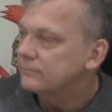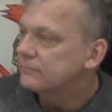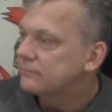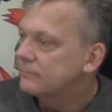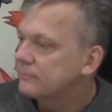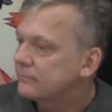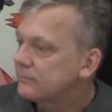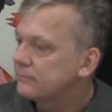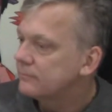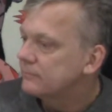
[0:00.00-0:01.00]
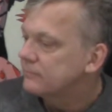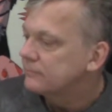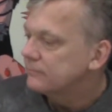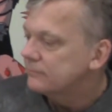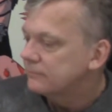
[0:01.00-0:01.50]

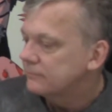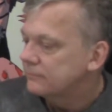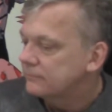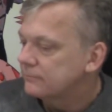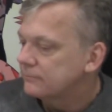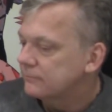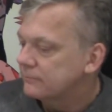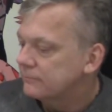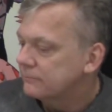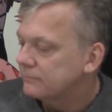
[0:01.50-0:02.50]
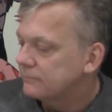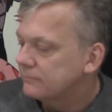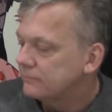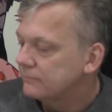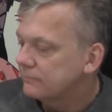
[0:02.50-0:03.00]

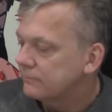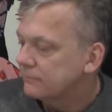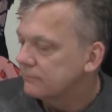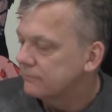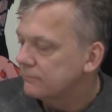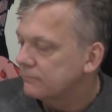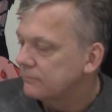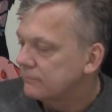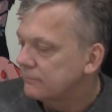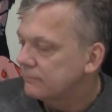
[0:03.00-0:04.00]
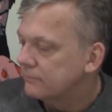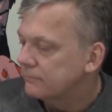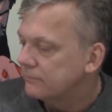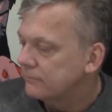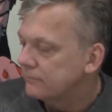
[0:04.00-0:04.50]

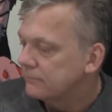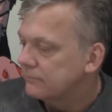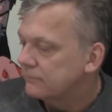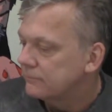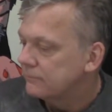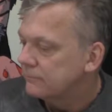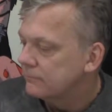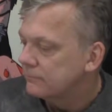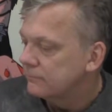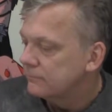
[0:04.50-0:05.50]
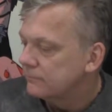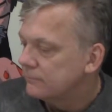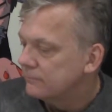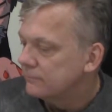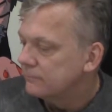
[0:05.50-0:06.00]

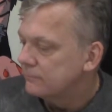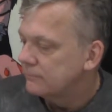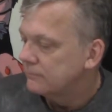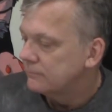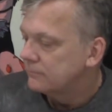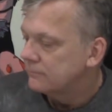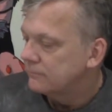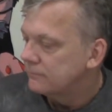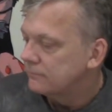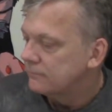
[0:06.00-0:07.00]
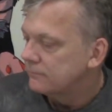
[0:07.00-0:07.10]
No words are spoken by the person on screen.